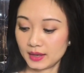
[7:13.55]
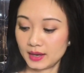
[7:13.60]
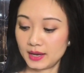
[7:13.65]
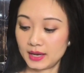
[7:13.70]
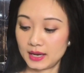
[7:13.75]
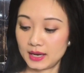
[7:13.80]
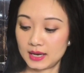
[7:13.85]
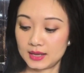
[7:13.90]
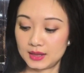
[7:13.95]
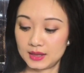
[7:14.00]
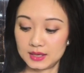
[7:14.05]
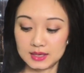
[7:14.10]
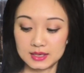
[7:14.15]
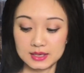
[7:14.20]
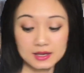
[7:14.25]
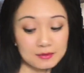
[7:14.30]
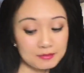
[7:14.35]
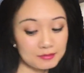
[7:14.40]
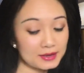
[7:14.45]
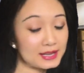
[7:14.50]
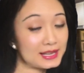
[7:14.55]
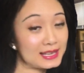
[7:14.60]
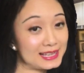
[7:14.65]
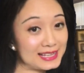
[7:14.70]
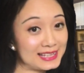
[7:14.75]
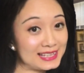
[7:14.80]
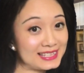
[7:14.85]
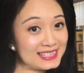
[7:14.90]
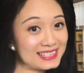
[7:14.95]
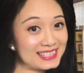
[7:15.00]
And the tip
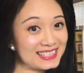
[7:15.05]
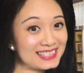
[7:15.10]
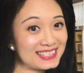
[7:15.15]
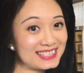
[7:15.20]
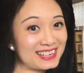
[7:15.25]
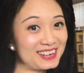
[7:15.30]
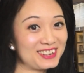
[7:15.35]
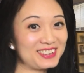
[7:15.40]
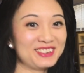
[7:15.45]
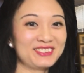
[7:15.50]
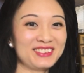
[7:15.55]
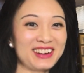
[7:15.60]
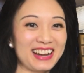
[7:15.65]
is, are you